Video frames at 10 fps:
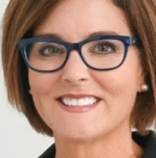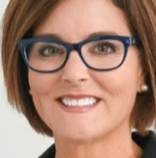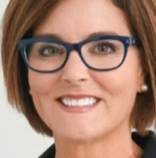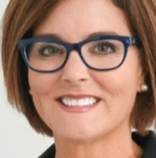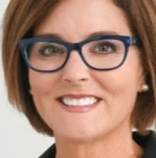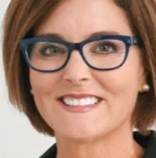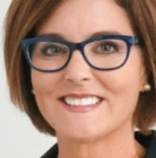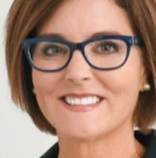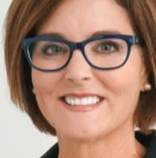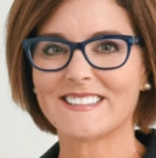
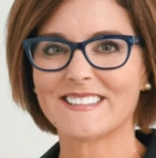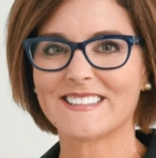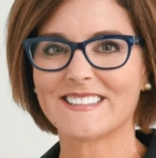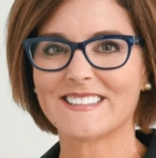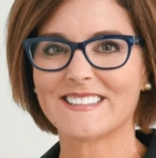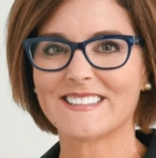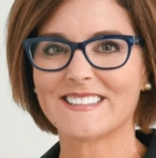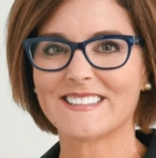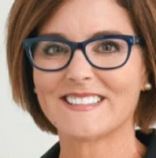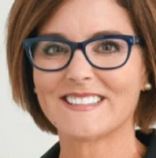
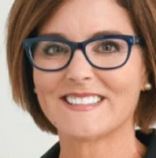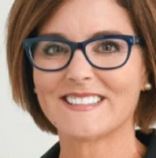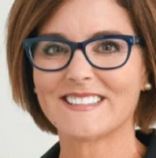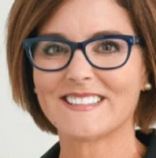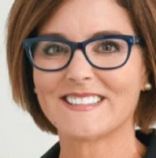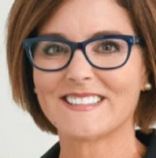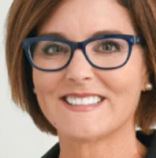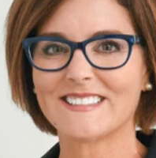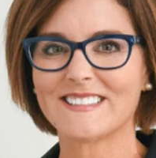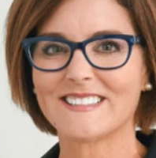
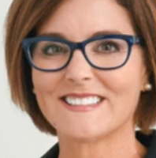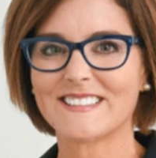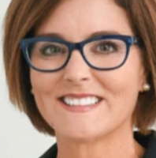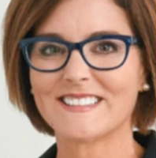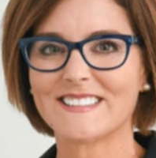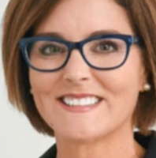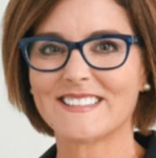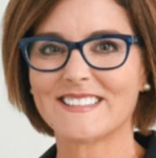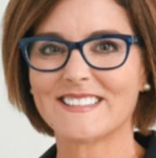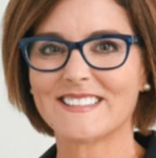
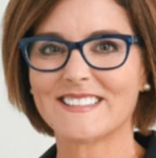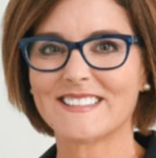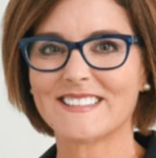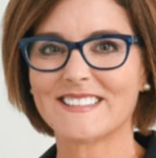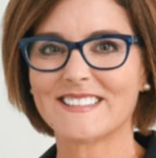[no speech]